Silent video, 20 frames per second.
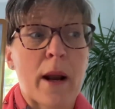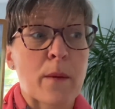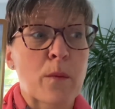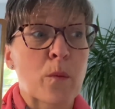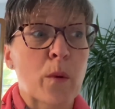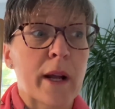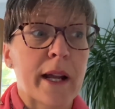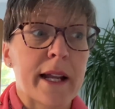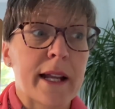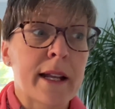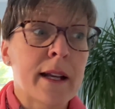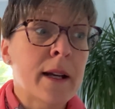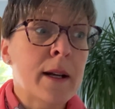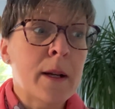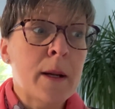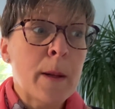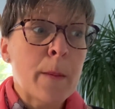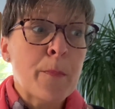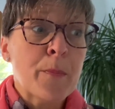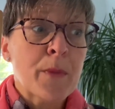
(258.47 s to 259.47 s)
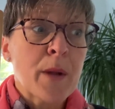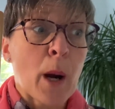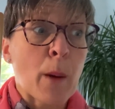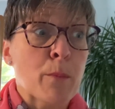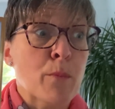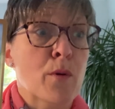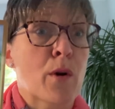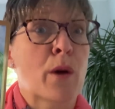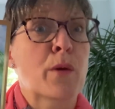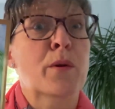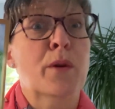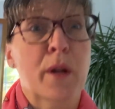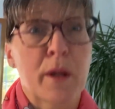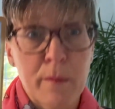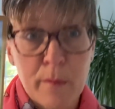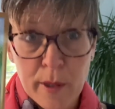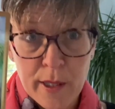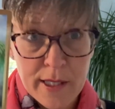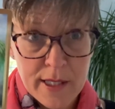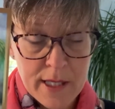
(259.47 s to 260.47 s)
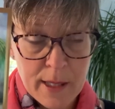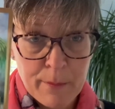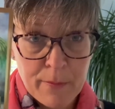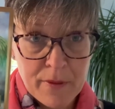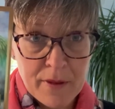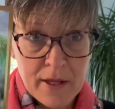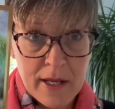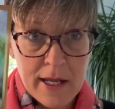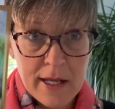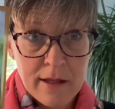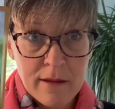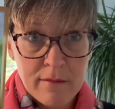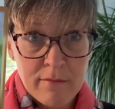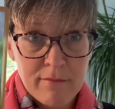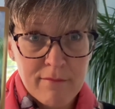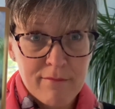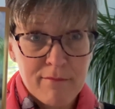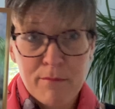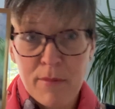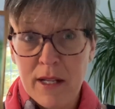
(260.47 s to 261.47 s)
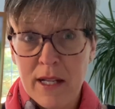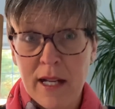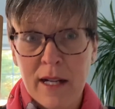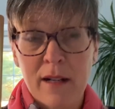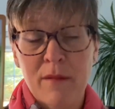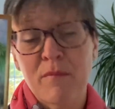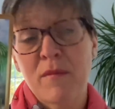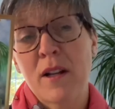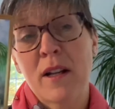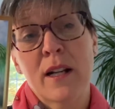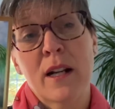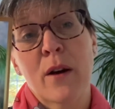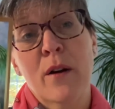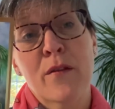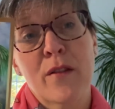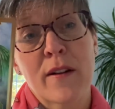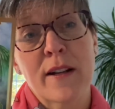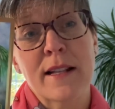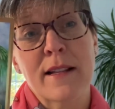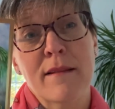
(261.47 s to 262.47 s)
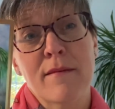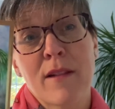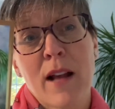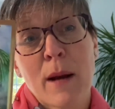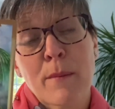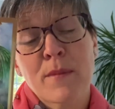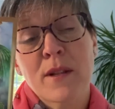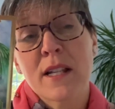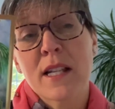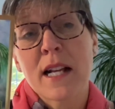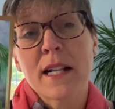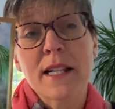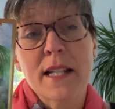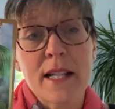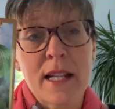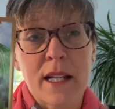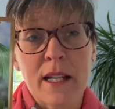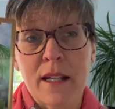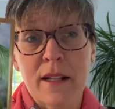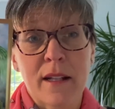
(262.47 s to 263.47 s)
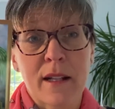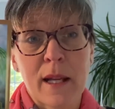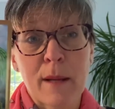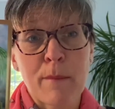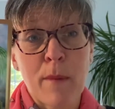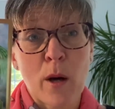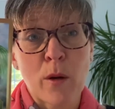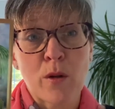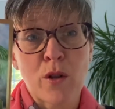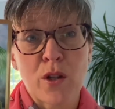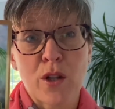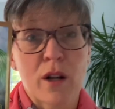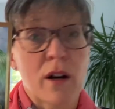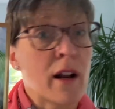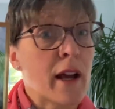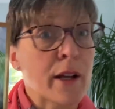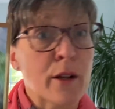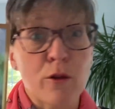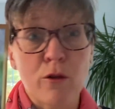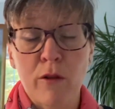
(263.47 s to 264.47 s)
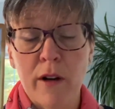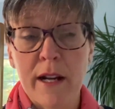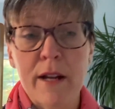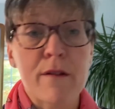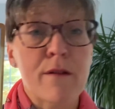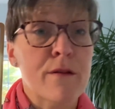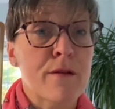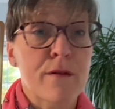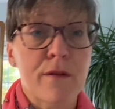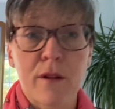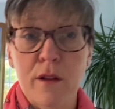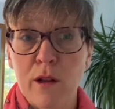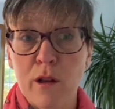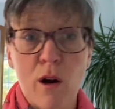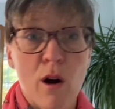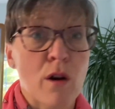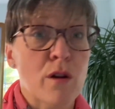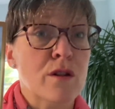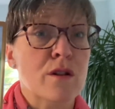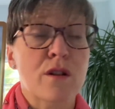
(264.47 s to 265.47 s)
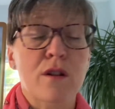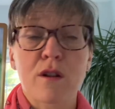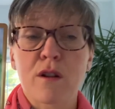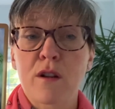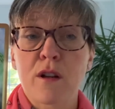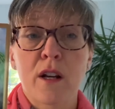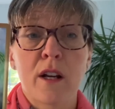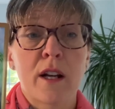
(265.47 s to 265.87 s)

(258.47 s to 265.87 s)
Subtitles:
we are broken by something, be it a very upsetting emotion like grief, loss,